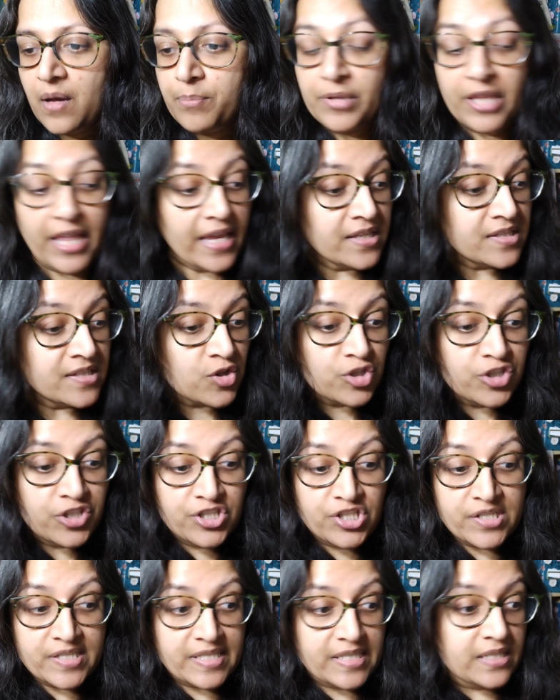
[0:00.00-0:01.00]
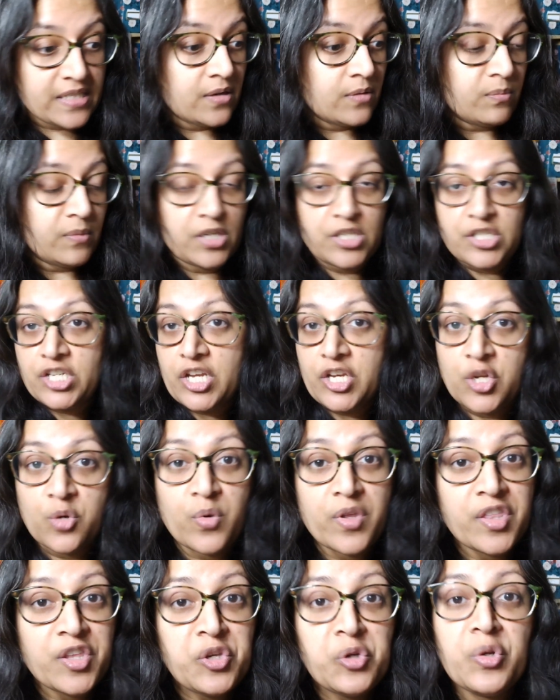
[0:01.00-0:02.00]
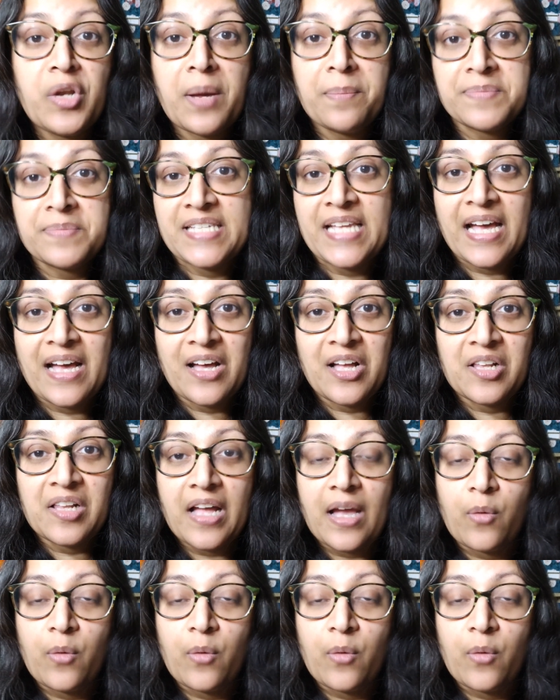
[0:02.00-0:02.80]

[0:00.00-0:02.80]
Plans are to just continue with Queued Up Sal.